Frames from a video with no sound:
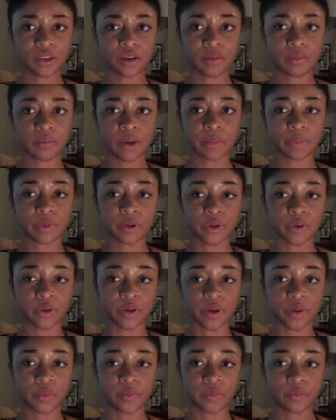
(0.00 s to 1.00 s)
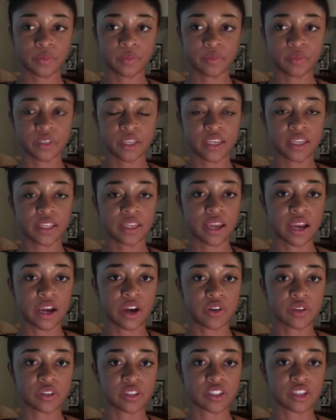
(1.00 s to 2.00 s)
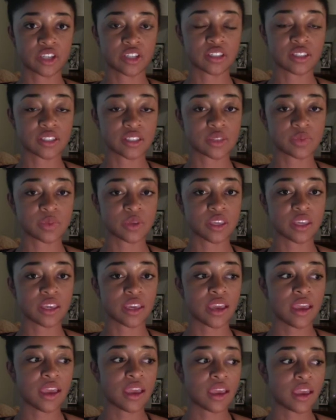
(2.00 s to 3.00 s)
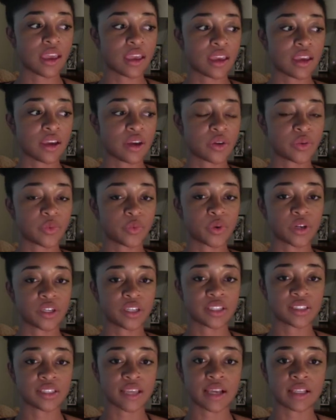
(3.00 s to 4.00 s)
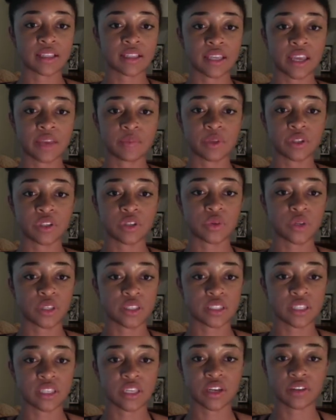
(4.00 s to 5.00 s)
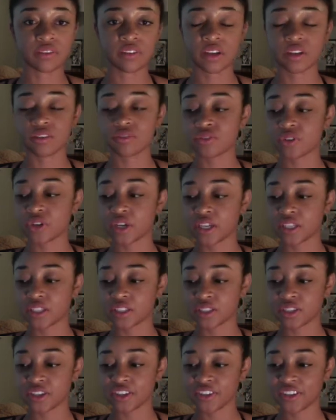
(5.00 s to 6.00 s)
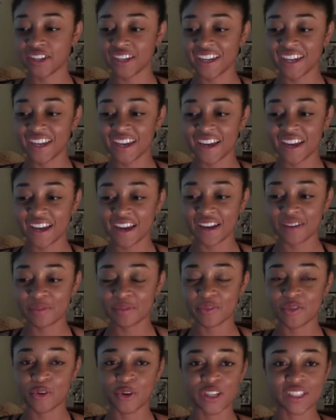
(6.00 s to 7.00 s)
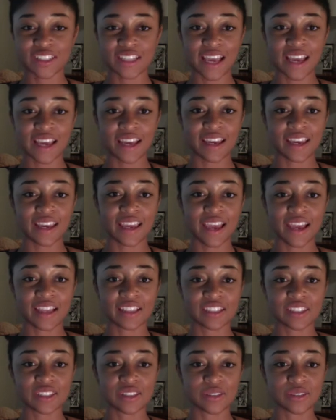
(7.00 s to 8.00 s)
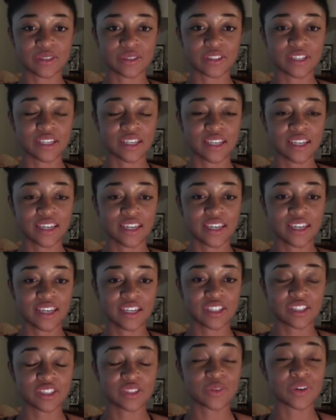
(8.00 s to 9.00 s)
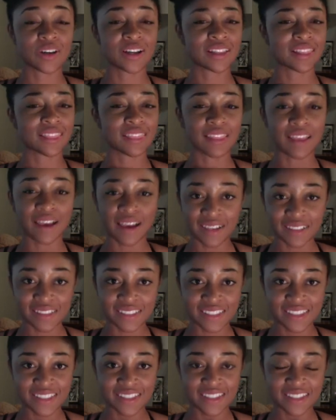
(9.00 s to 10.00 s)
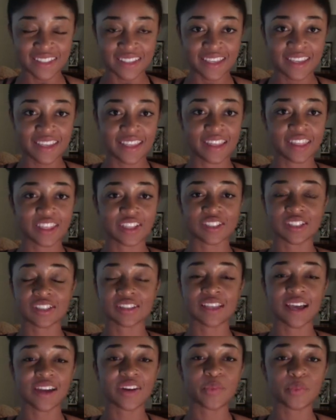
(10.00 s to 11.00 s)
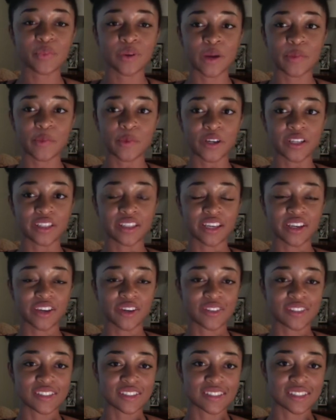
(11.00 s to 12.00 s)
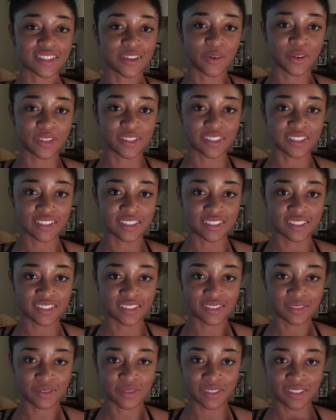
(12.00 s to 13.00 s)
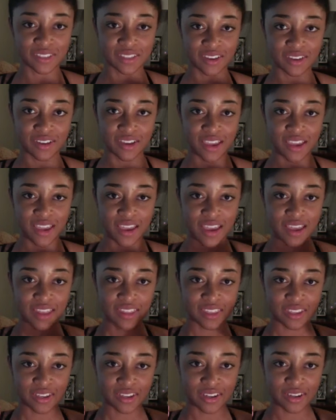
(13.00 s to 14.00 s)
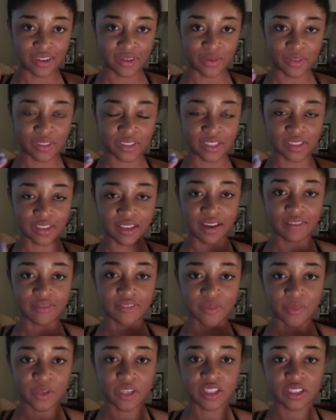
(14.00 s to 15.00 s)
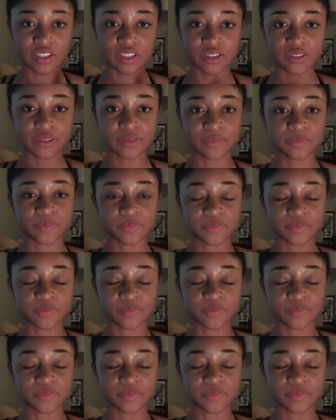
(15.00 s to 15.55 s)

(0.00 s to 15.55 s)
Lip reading: my program and how it starts this week and what exactly I've been doing to get ready for it. So, of course, I had to do a lot. There's a lot of prep work that goes into going to nursing school. So there was a lot for me to do